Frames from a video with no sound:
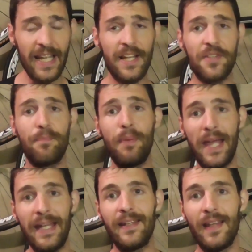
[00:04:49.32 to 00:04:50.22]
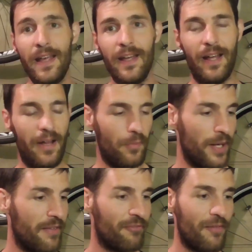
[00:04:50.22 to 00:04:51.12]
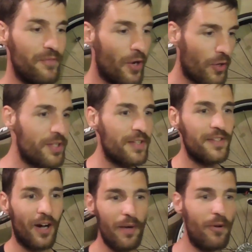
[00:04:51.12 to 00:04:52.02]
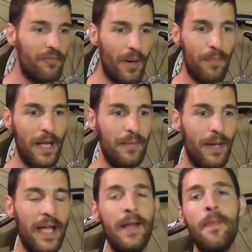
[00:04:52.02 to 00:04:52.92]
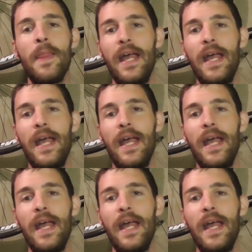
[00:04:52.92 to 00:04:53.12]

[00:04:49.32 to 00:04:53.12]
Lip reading: it has been whenever I've knocked time off my PB,